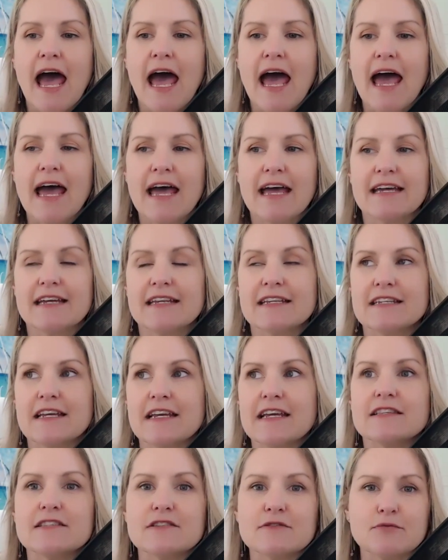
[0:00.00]
And
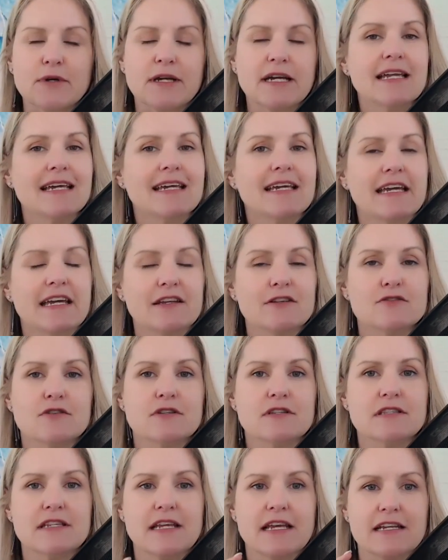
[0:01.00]
it's really
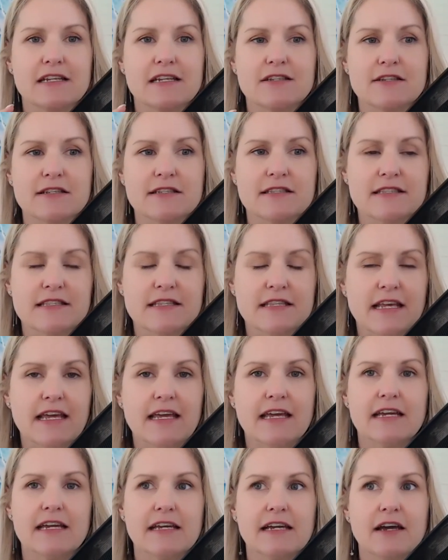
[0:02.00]
interesting to
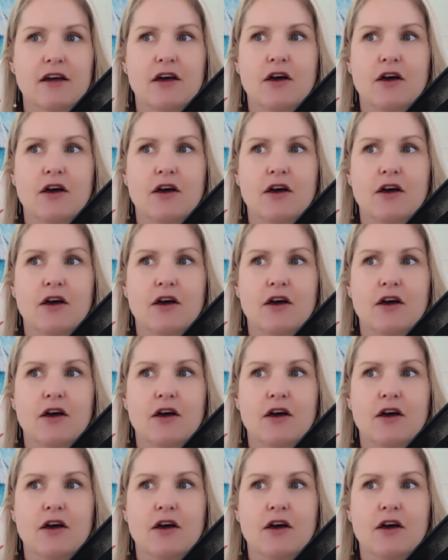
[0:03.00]
see